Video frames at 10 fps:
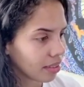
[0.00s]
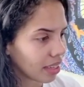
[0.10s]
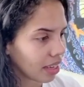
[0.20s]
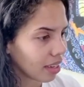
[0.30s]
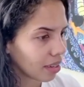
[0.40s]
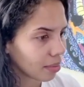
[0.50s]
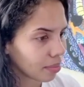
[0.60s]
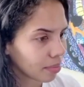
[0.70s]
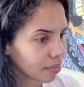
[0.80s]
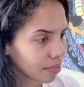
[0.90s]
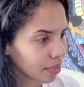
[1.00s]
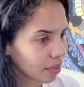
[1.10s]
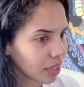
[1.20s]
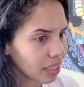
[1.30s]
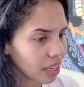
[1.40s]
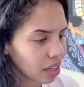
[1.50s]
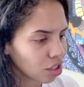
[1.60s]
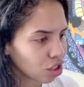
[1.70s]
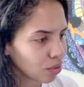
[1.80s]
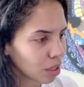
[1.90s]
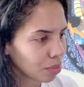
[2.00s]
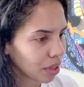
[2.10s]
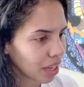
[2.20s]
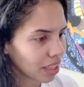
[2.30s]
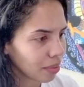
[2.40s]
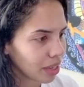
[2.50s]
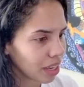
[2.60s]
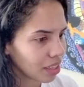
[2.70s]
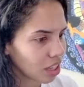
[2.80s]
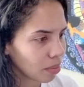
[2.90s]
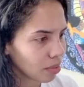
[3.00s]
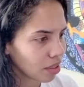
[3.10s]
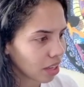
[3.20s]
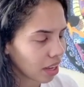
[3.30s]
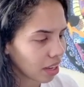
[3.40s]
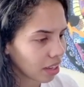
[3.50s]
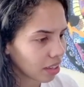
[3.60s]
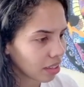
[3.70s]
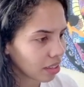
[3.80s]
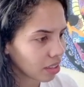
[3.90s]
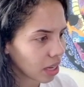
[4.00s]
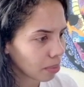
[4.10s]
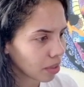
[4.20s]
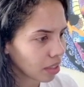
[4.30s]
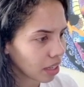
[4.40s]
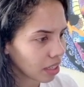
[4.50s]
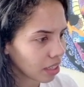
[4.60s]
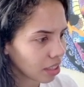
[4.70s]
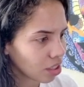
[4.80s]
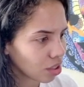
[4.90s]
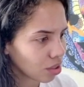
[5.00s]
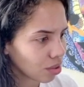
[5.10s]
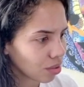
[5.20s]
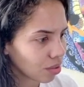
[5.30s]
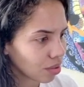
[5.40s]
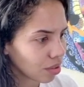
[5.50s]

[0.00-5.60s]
damn. We just had a 2-week break. Then we had chapter 992,